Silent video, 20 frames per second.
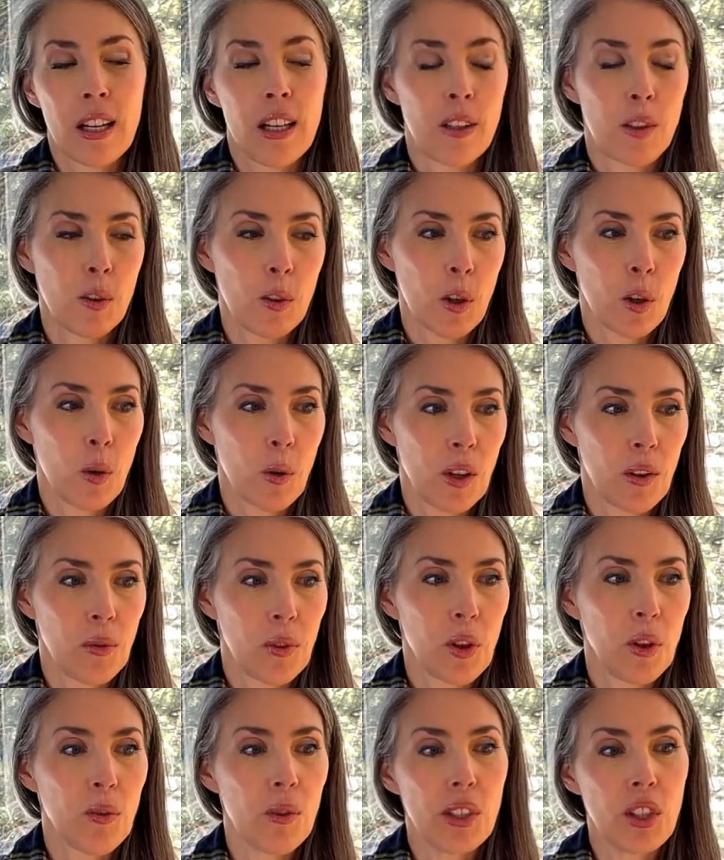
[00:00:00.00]
So if
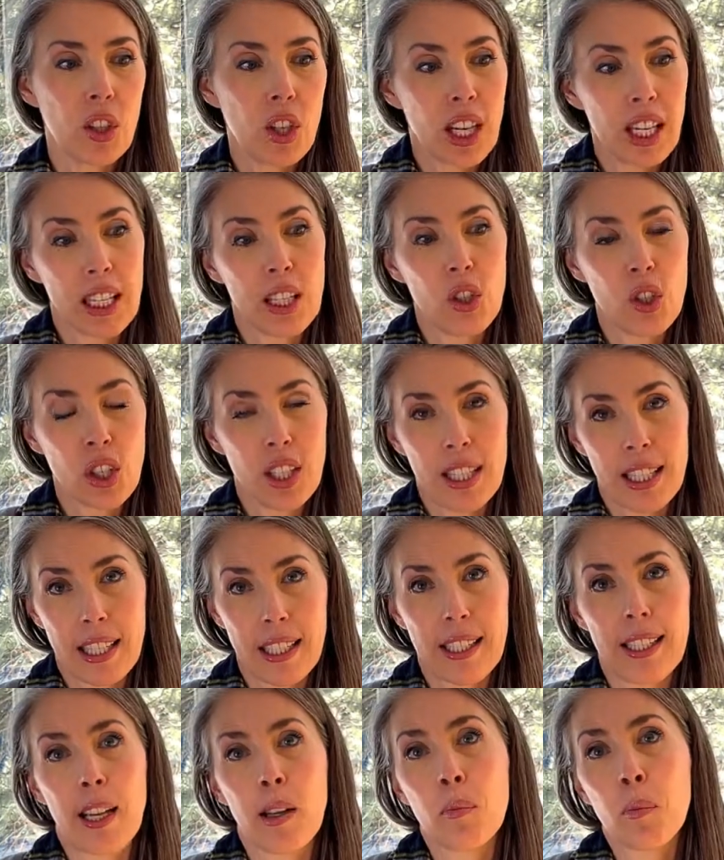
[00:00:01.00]
you have a challenging to
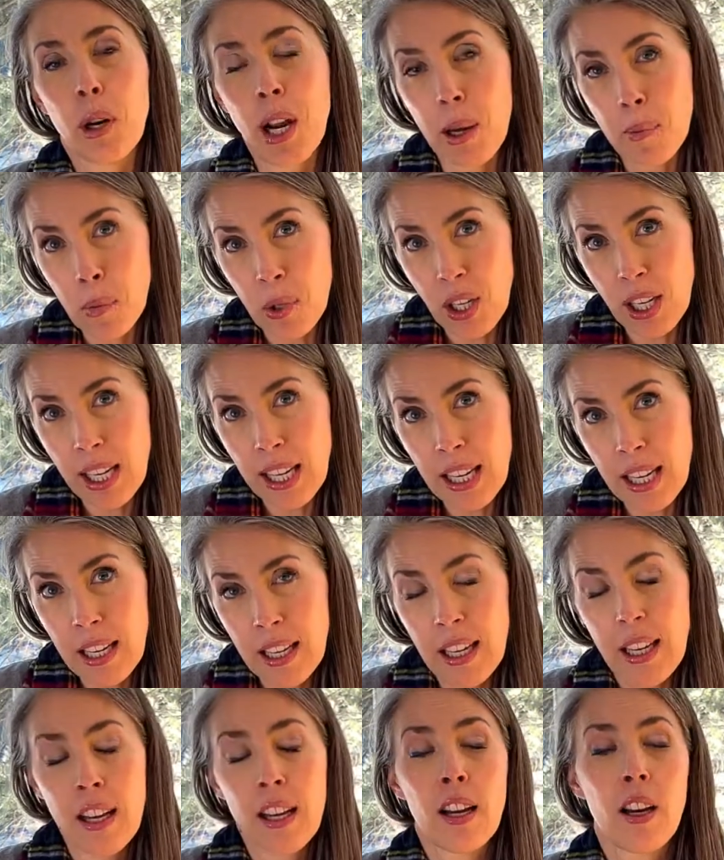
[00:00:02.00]
sell property,
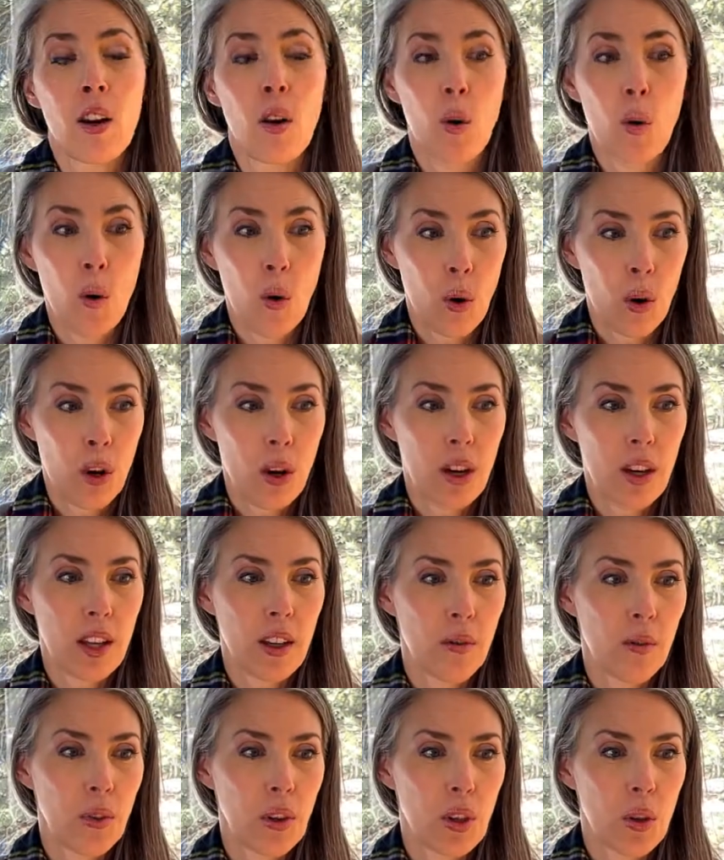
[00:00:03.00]
or
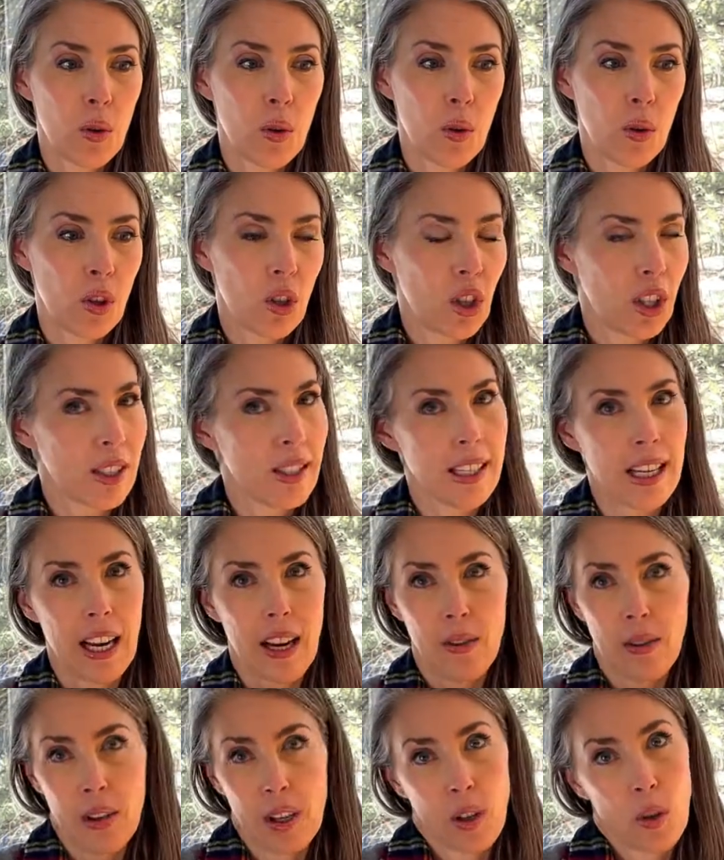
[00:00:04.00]
if you just
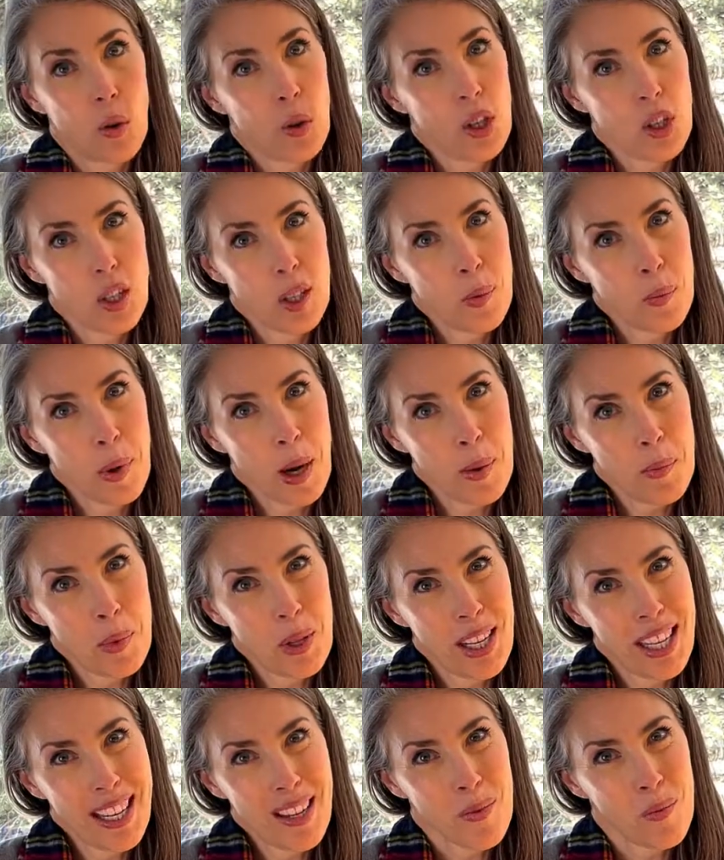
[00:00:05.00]
have a gorgeous
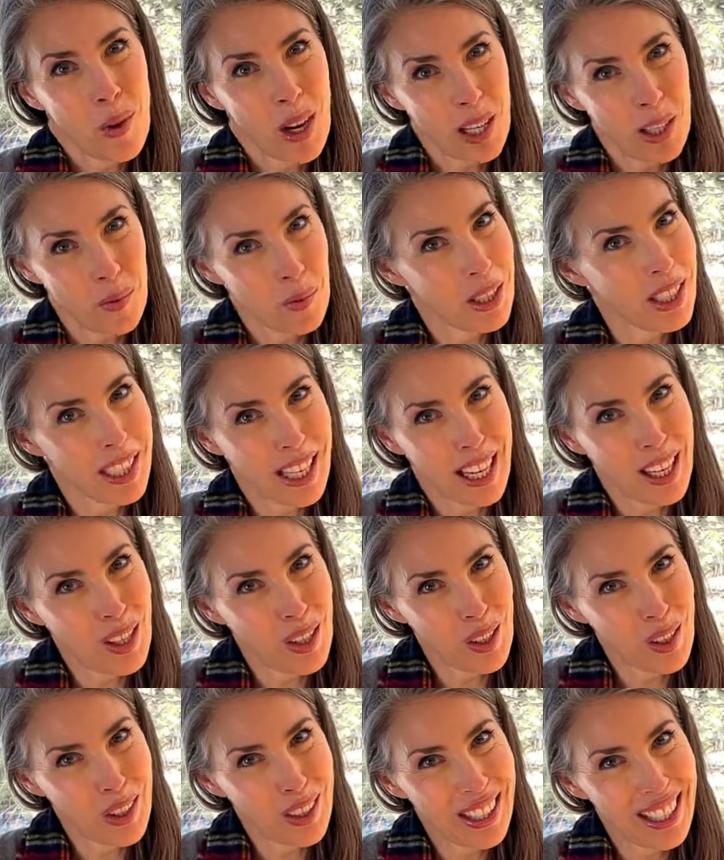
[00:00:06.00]
property and want to
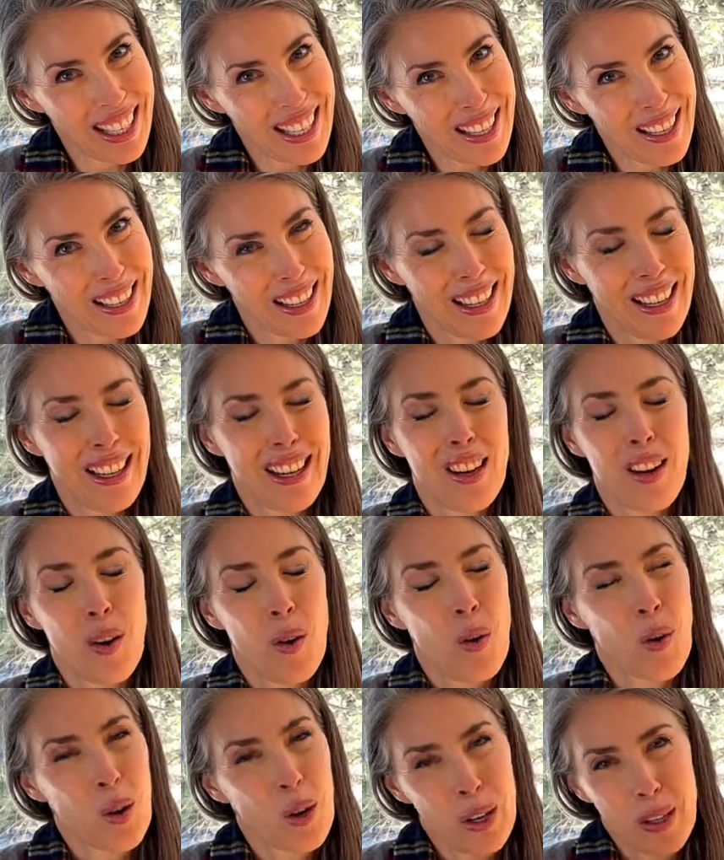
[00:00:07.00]
retire early,
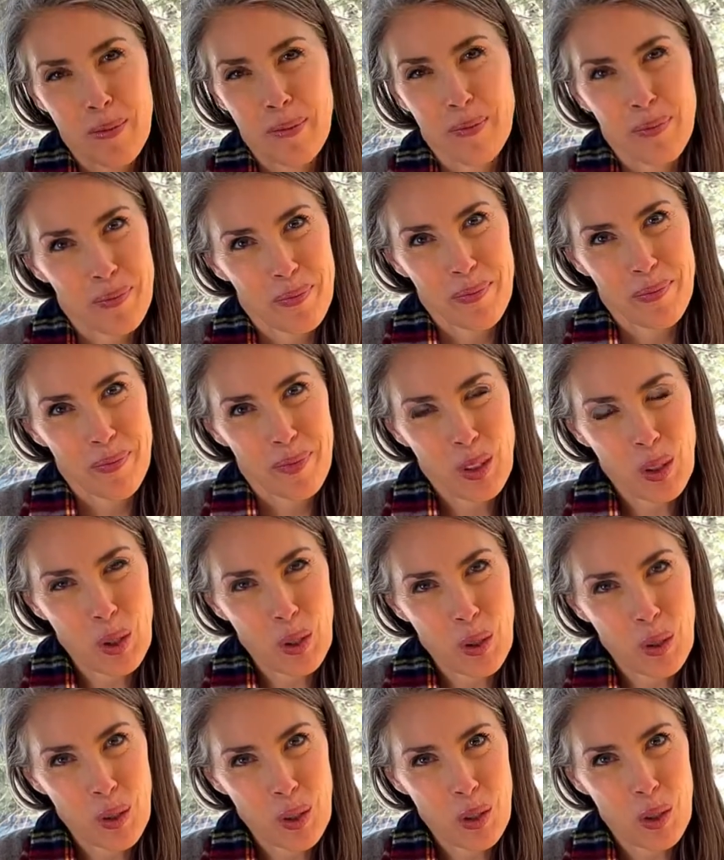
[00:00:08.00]
or
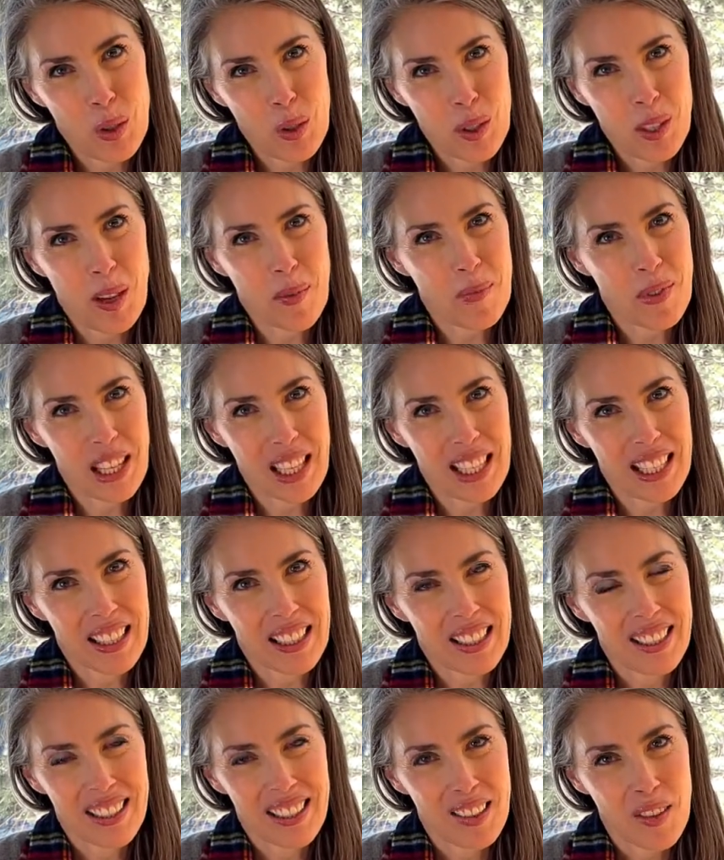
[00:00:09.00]
do, do
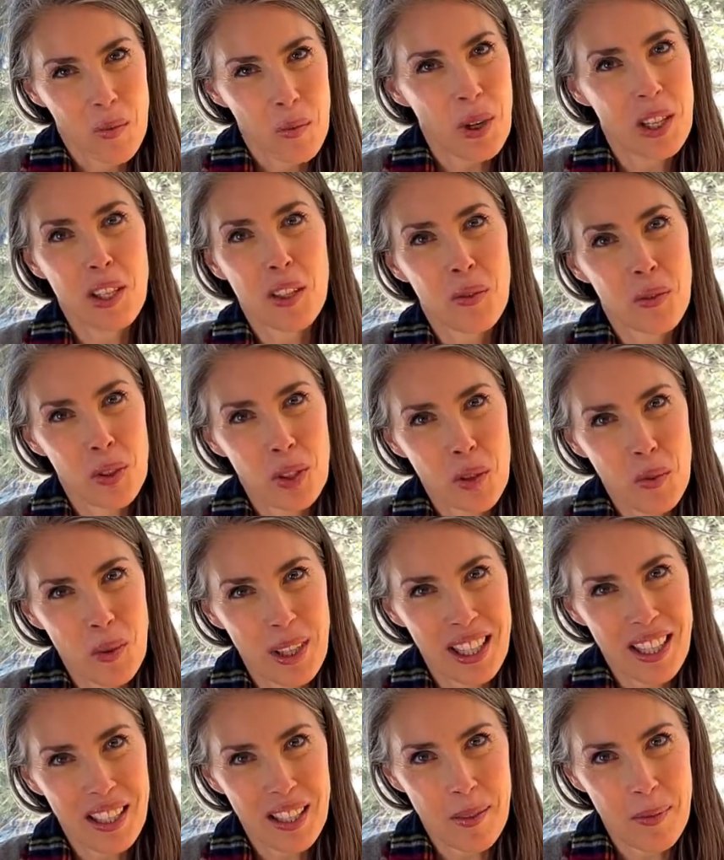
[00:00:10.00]
something wonderful
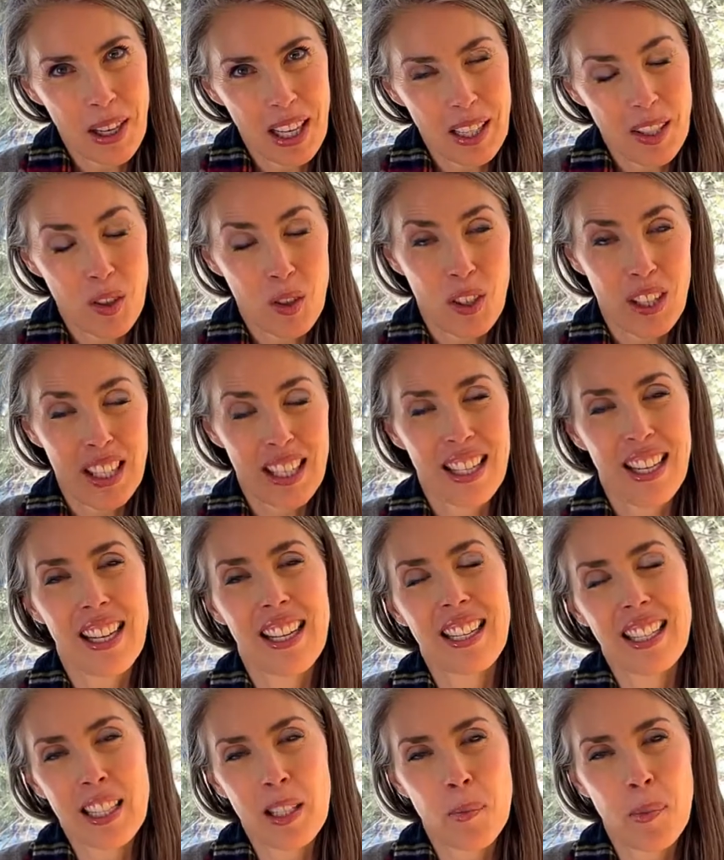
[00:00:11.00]
with some extra
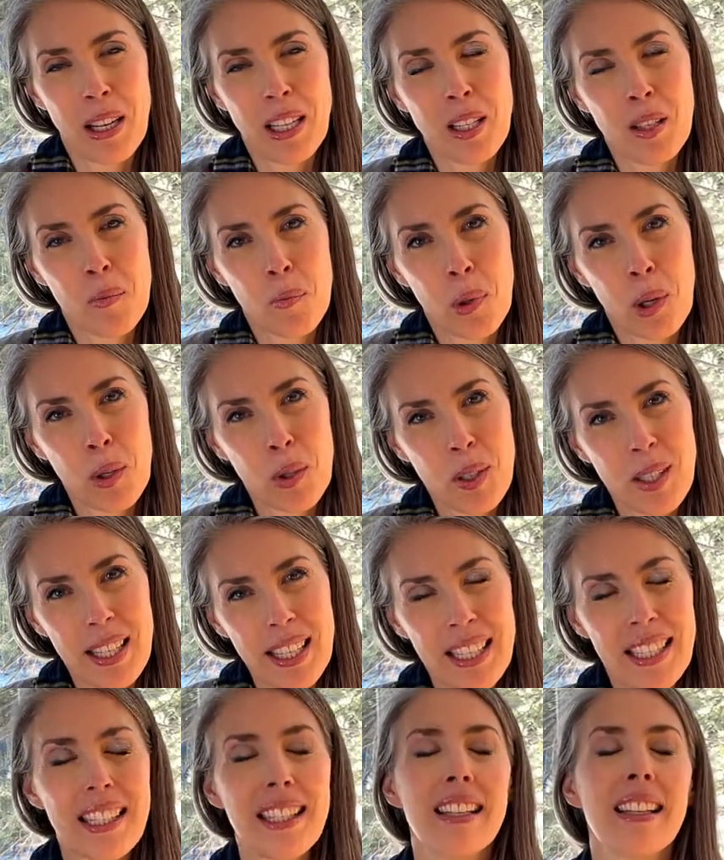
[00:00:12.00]
unexpected
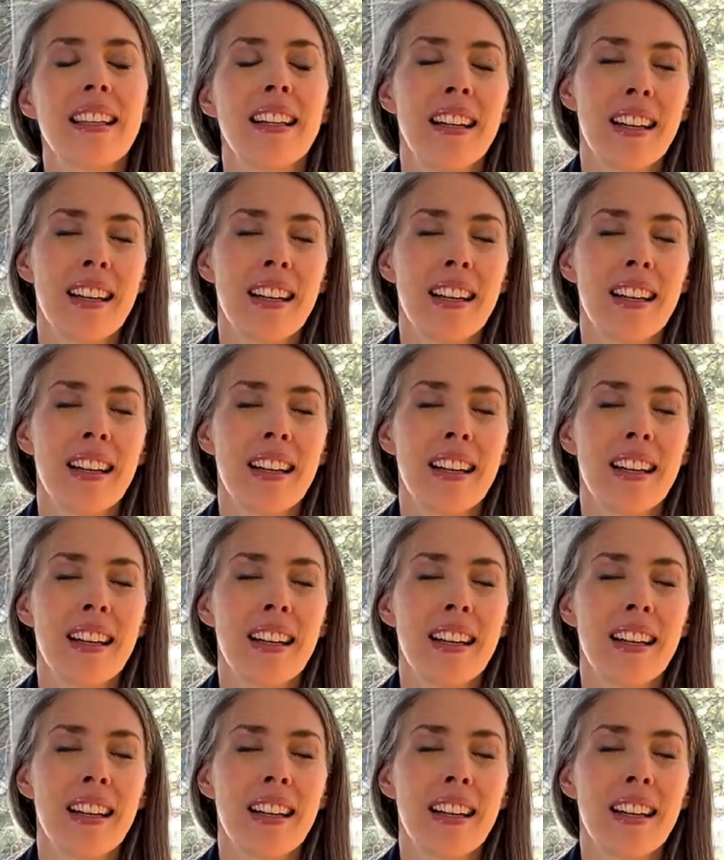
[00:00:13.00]
proceeds,